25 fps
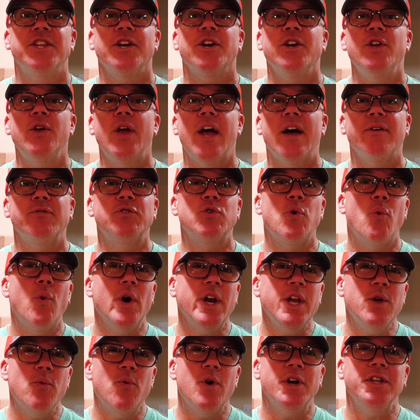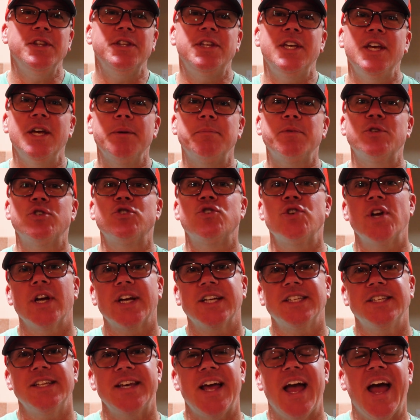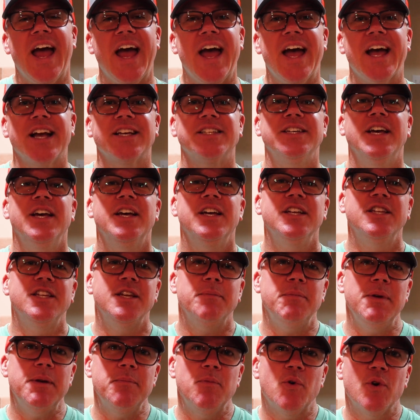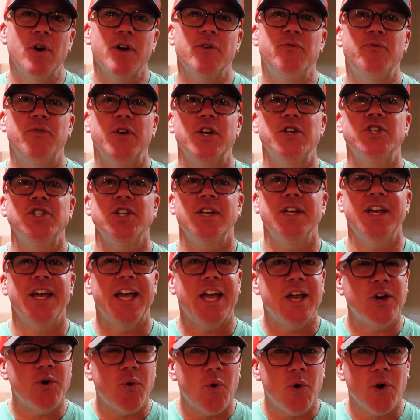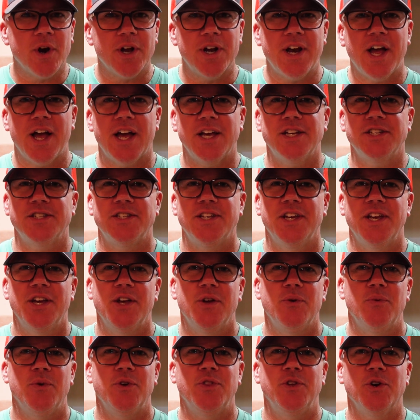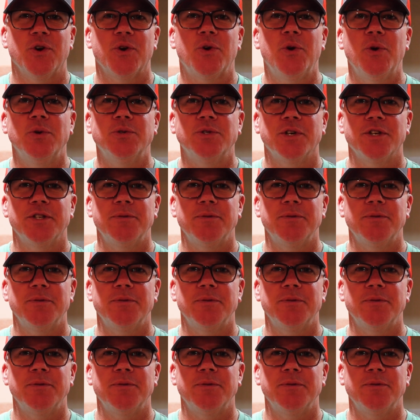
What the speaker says: there you have 21 tips, tricks, and hacks to be more efficient and organized with your cooler